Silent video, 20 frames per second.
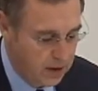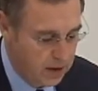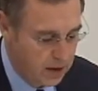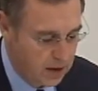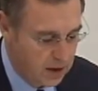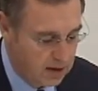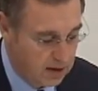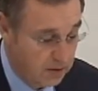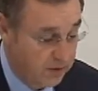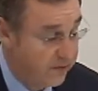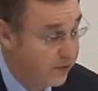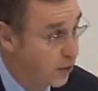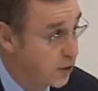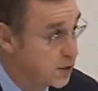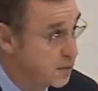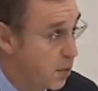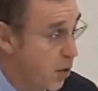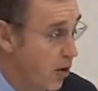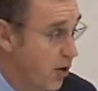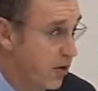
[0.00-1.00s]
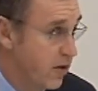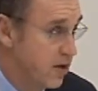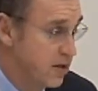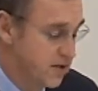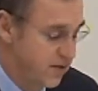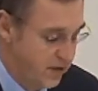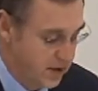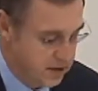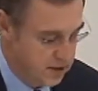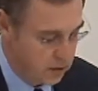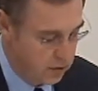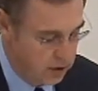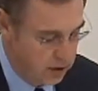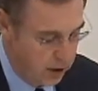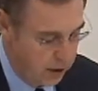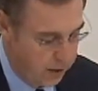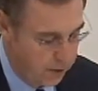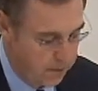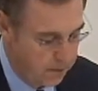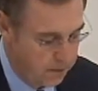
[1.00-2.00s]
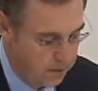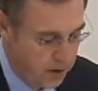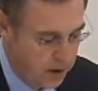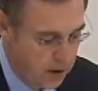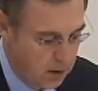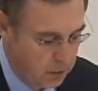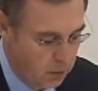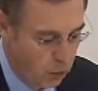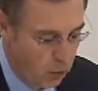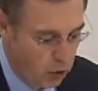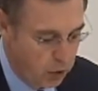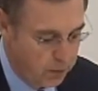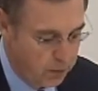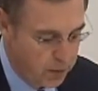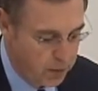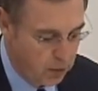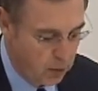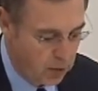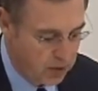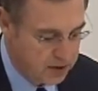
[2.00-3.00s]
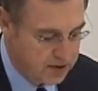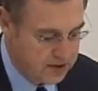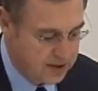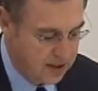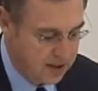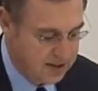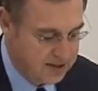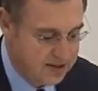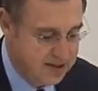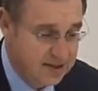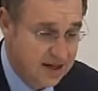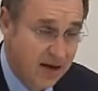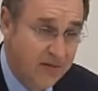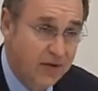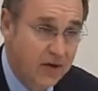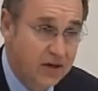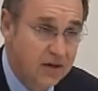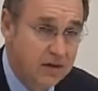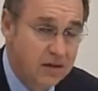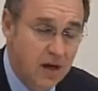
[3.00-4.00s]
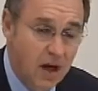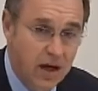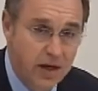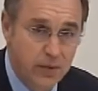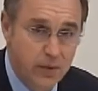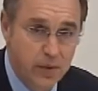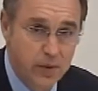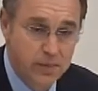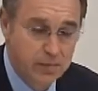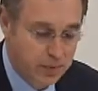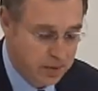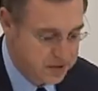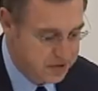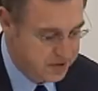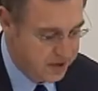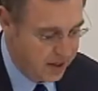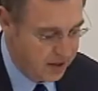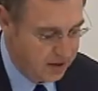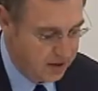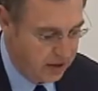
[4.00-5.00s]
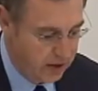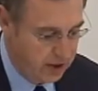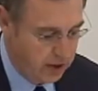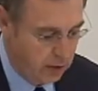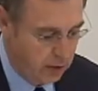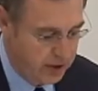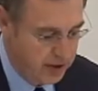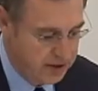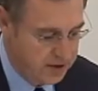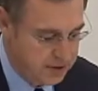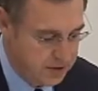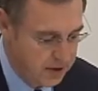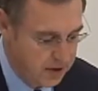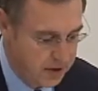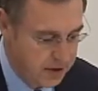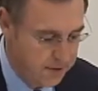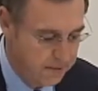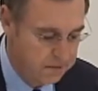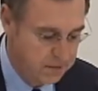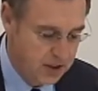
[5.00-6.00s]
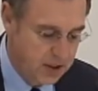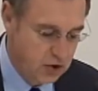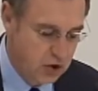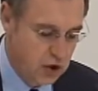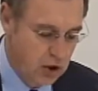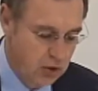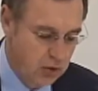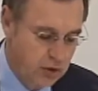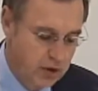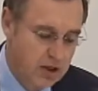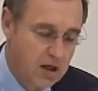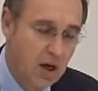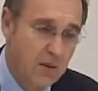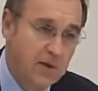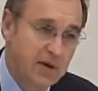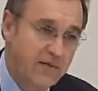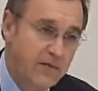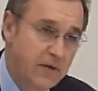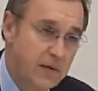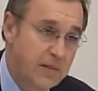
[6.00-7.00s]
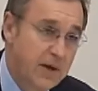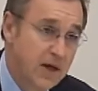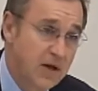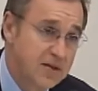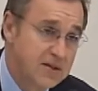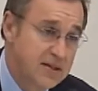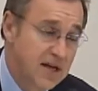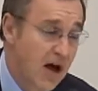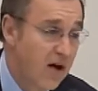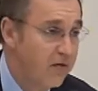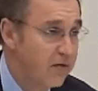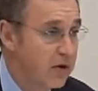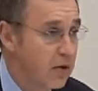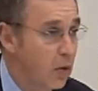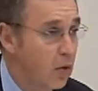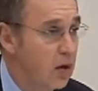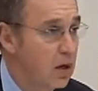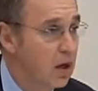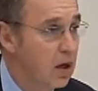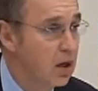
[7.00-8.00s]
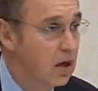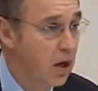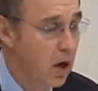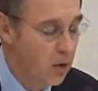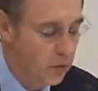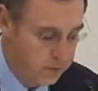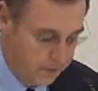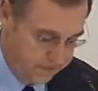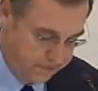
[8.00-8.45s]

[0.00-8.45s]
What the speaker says: In the first part of this fiscal year, Border Patrol has seen a 700% increase in children coming from El Salvador alone.